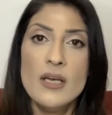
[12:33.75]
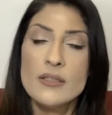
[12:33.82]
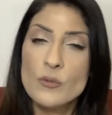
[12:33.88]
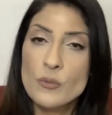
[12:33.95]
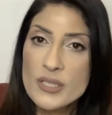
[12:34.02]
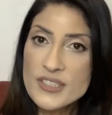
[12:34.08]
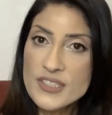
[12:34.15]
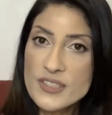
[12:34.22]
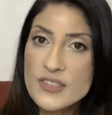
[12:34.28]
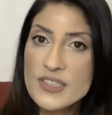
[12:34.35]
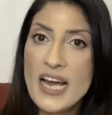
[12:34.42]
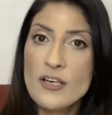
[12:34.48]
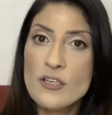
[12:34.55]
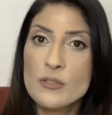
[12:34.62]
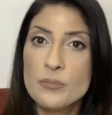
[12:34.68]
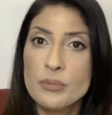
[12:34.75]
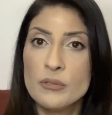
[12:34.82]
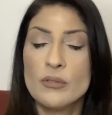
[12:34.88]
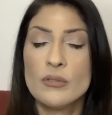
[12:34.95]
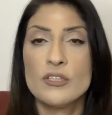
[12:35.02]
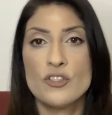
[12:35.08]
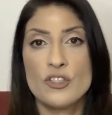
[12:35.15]
The recent
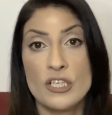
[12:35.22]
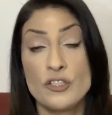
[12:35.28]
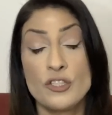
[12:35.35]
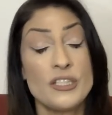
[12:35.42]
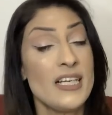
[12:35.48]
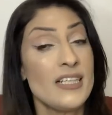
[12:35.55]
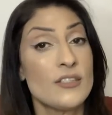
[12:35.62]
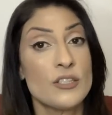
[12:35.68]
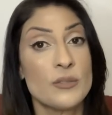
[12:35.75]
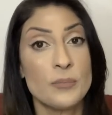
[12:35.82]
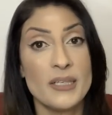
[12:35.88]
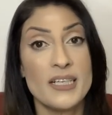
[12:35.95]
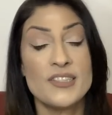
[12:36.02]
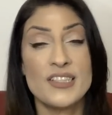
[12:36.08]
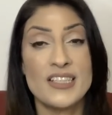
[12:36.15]
Saturn-Pluto conjunction that took place,